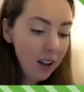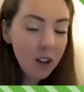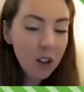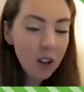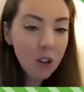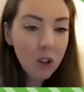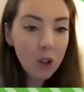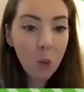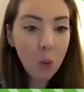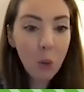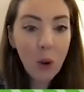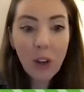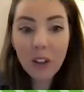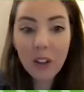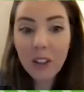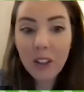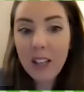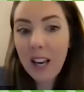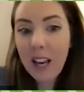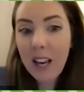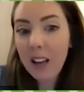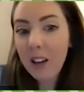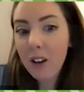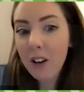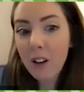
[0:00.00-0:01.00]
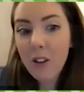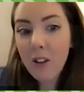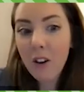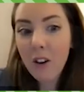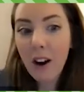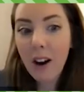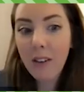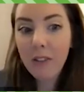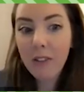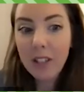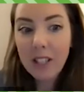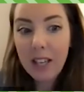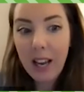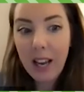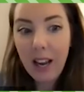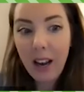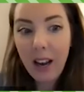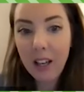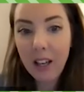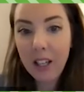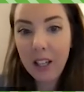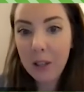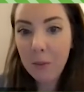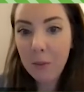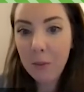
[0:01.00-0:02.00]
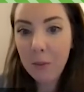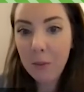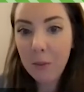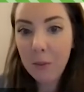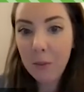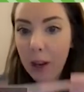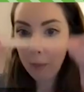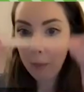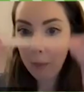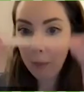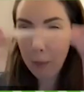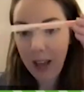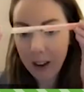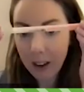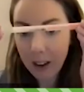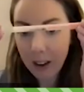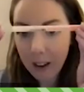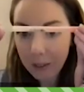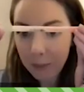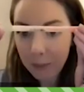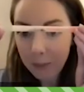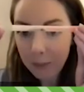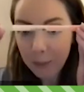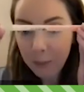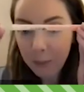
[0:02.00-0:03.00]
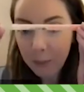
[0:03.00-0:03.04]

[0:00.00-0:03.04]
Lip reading: So we could take another everyday item like a pen.